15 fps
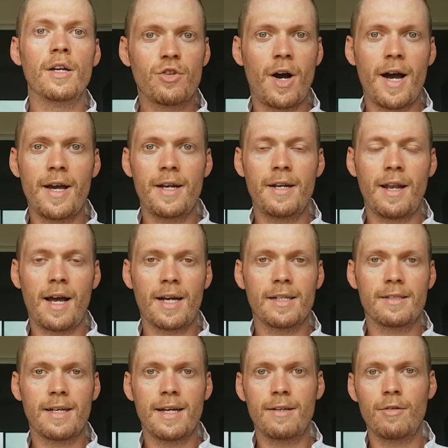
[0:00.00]
Try and,
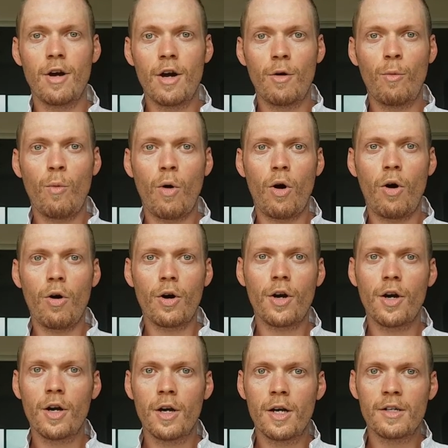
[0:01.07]
like I said,
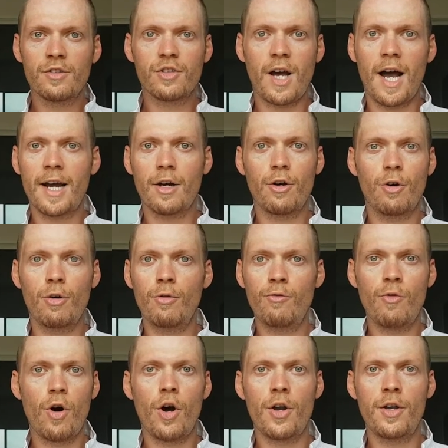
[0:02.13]
walk, cycle,
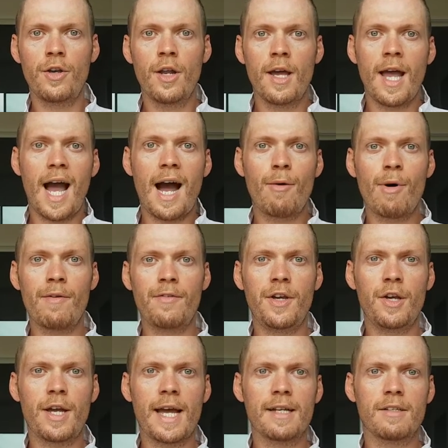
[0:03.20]
run, however
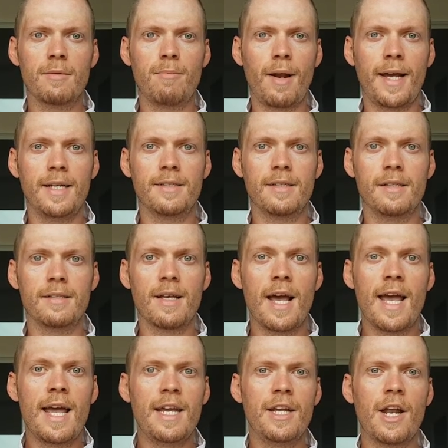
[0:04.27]
you get to places.
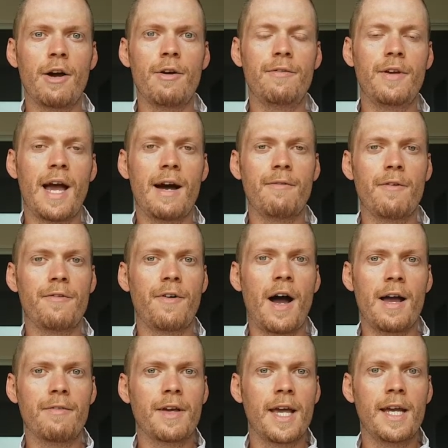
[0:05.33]
You know, if you have a
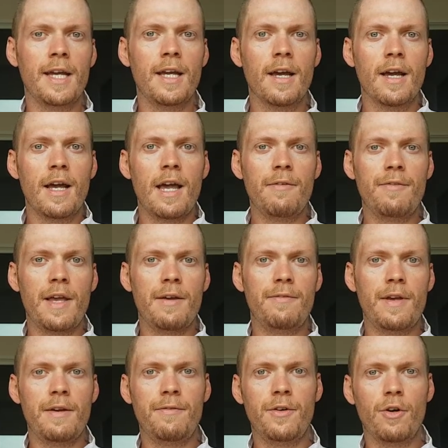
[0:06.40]
5k,
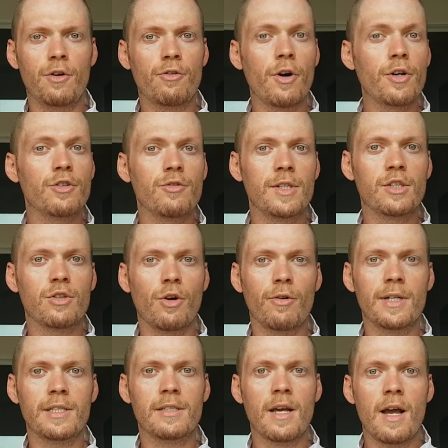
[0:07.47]
if your grocery
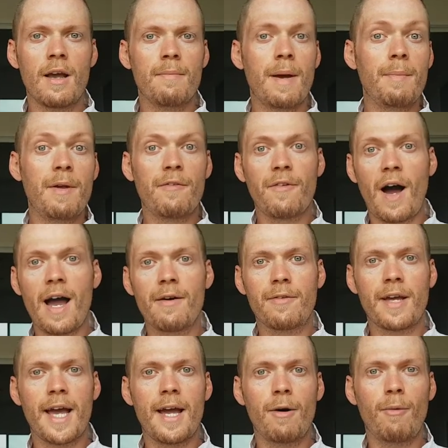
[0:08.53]
store is maybe
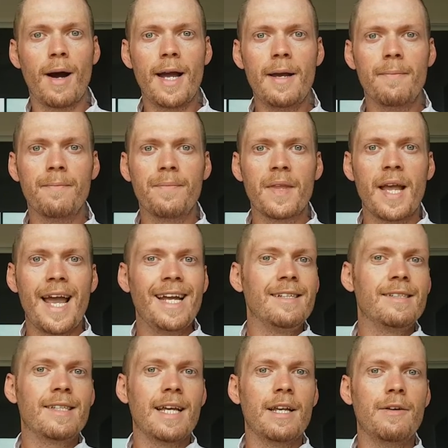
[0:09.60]
5k away,
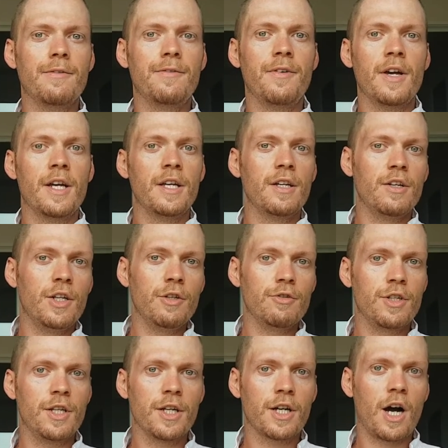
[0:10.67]
instead of
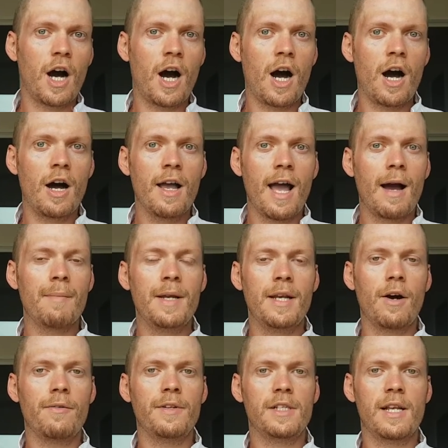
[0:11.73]
using your car, I
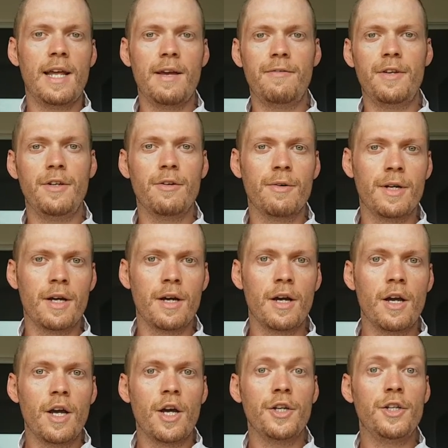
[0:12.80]
mean obviously if you're doing
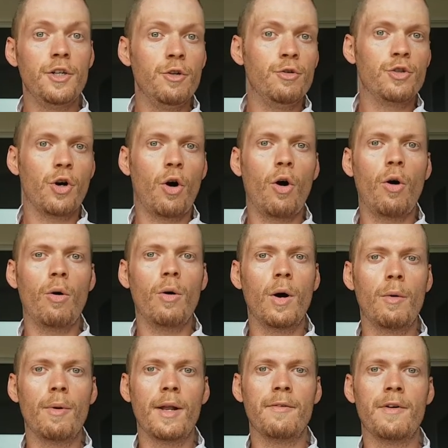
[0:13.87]
a huge haul
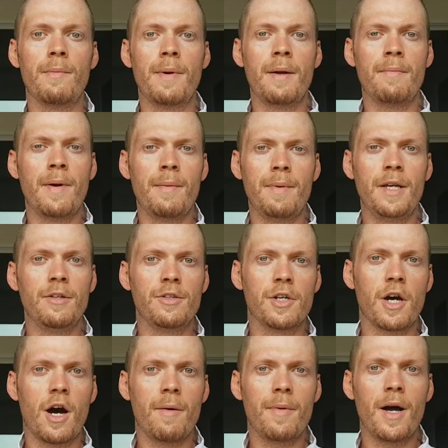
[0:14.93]
or whatever, maybe use
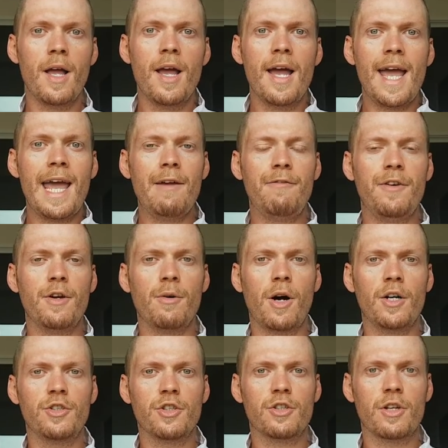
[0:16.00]
your car, but if you
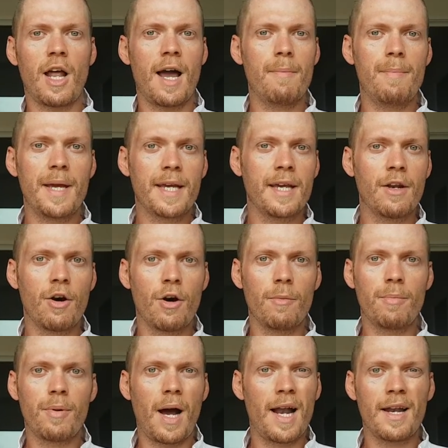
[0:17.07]
are just like picking
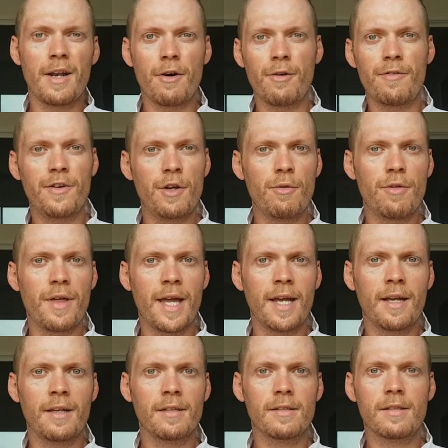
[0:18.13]
up, I don't know, a few
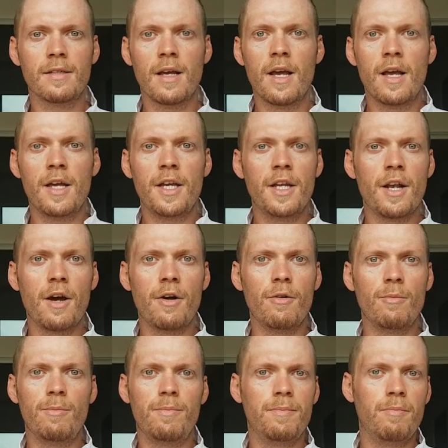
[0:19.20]
things, you
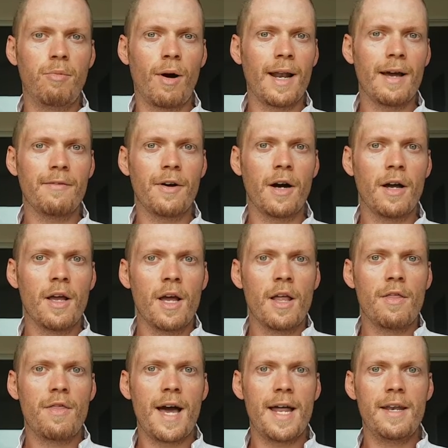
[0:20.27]
know, whatever,
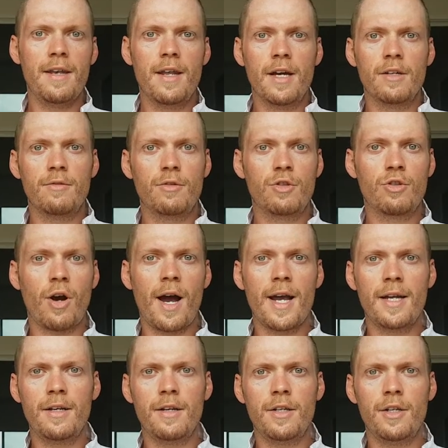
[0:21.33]
then
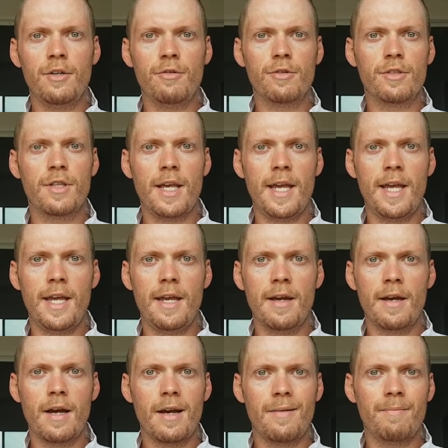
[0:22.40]
try and use the
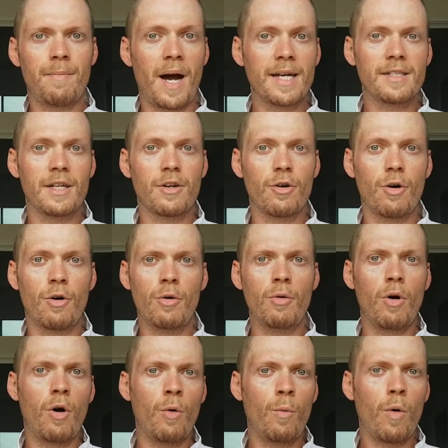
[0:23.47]
bicycle
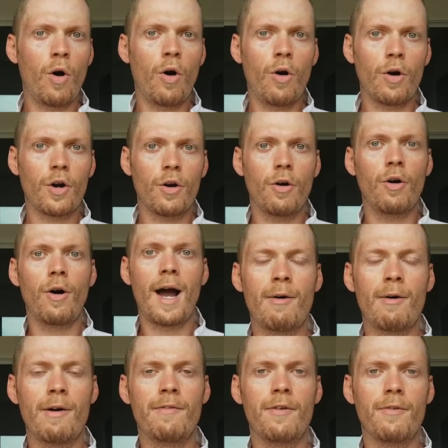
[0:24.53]
or walk
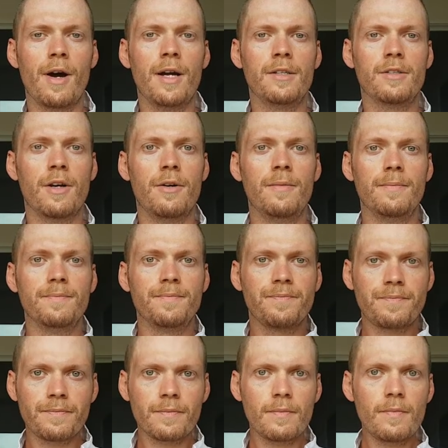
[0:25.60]
however, right? So
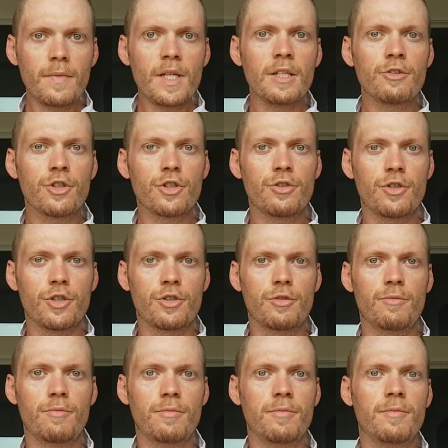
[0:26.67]

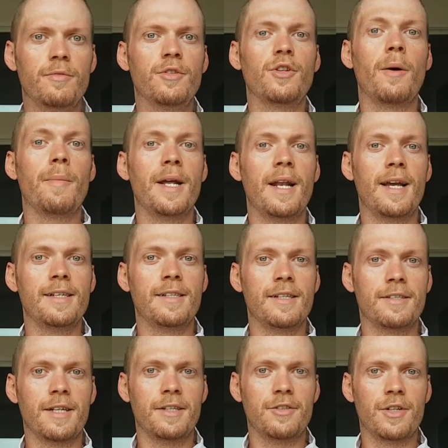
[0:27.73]
just stop being
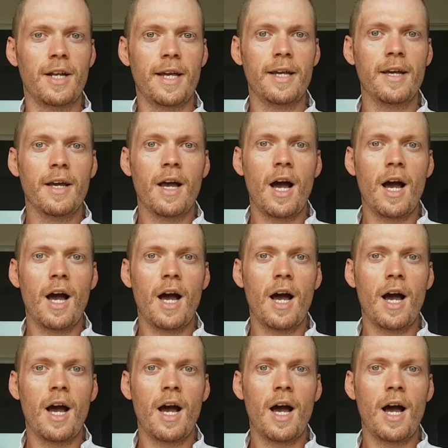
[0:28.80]
lazy essentially.